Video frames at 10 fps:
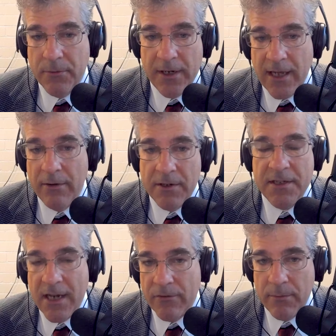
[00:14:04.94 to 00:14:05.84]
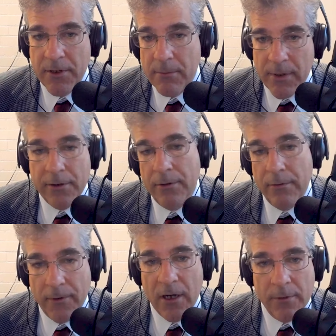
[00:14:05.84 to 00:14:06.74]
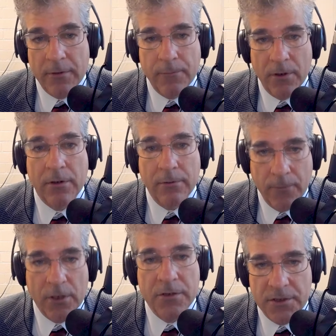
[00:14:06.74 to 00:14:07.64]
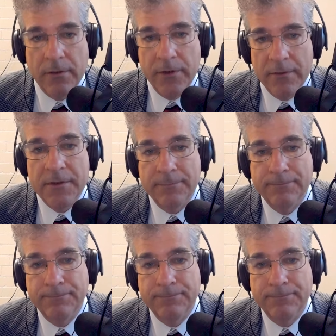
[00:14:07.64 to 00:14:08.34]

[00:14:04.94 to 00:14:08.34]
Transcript: right now, and it's never been a better environment for conservatives.